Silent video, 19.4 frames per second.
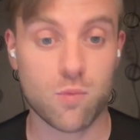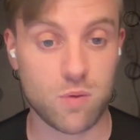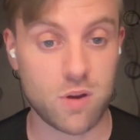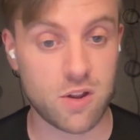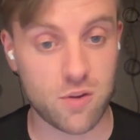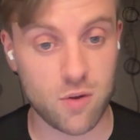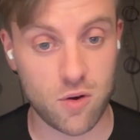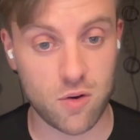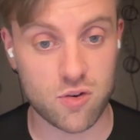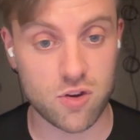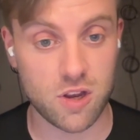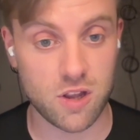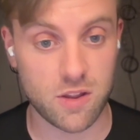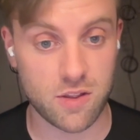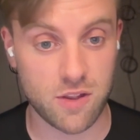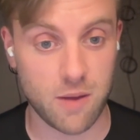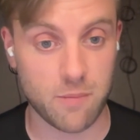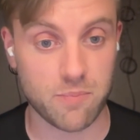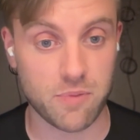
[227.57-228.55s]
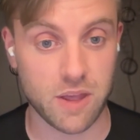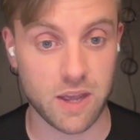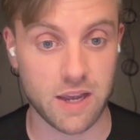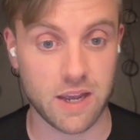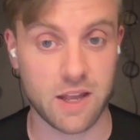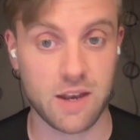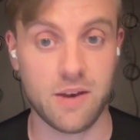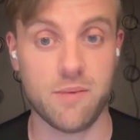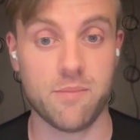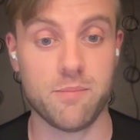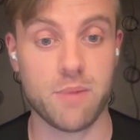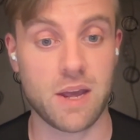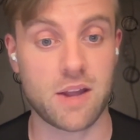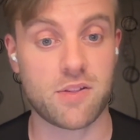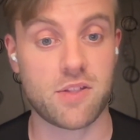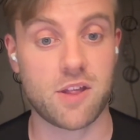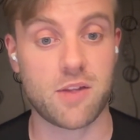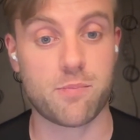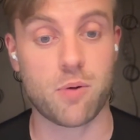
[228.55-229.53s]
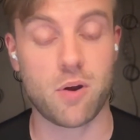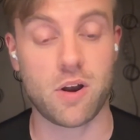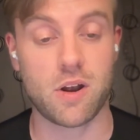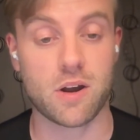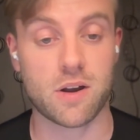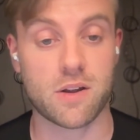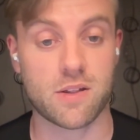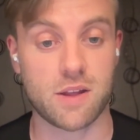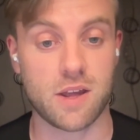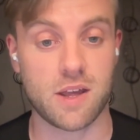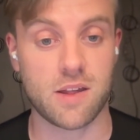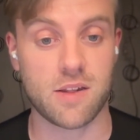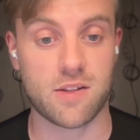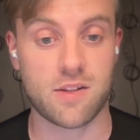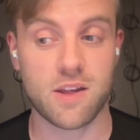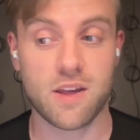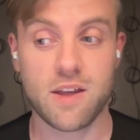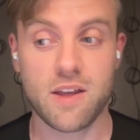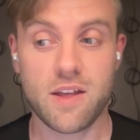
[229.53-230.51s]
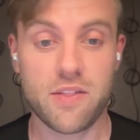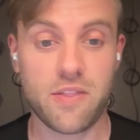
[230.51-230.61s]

researches something and makes these products is